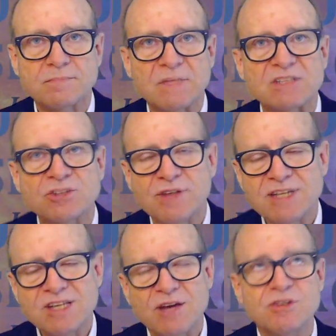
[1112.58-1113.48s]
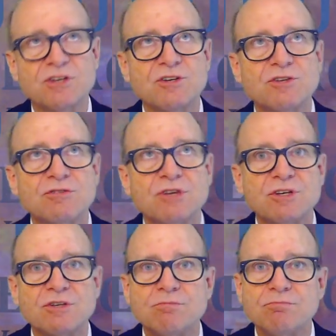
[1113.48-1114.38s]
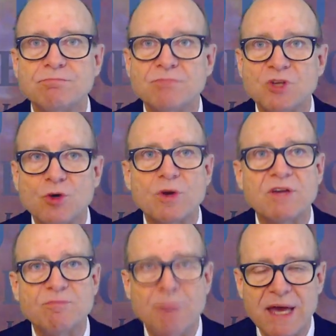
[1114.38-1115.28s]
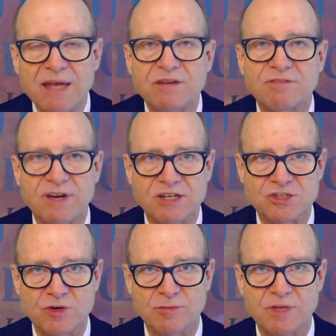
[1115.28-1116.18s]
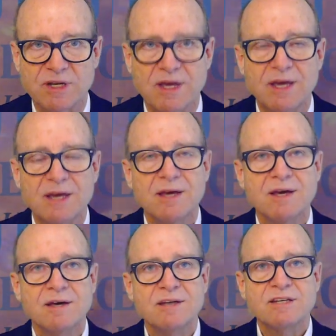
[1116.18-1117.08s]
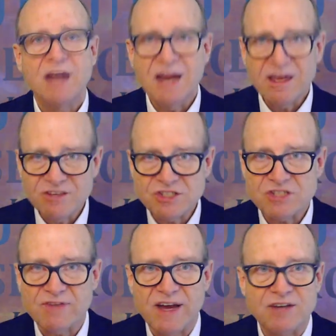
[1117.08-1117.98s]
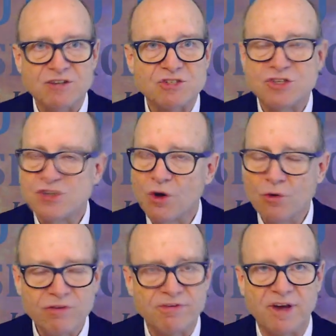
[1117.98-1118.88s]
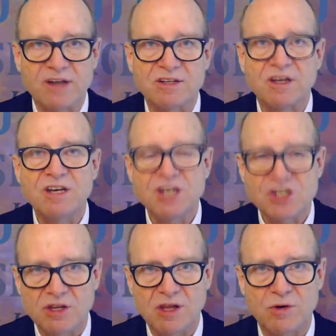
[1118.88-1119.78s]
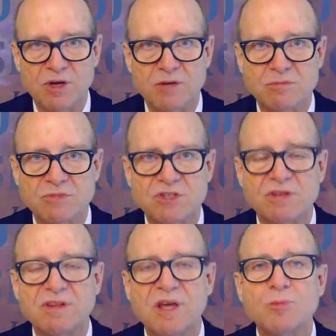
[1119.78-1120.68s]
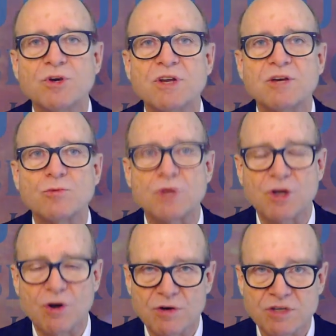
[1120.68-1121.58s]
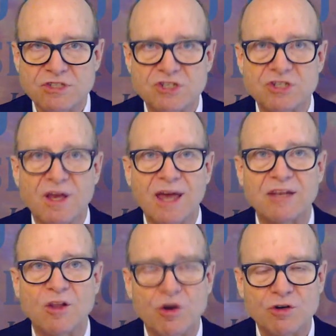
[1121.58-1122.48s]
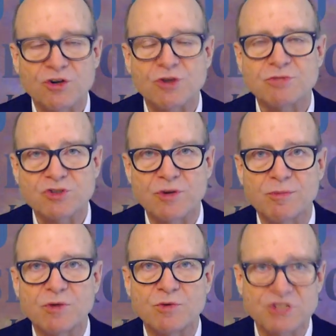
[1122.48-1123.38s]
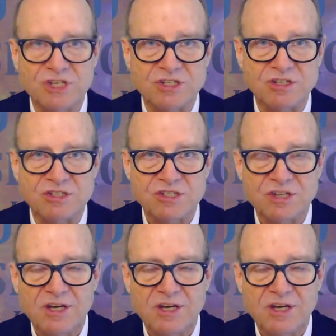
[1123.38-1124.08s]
So that's how the degree of bend affects treatment. Diathesis factors don't affect initial outcomes. They predict recurrence and long-term treatment resistance.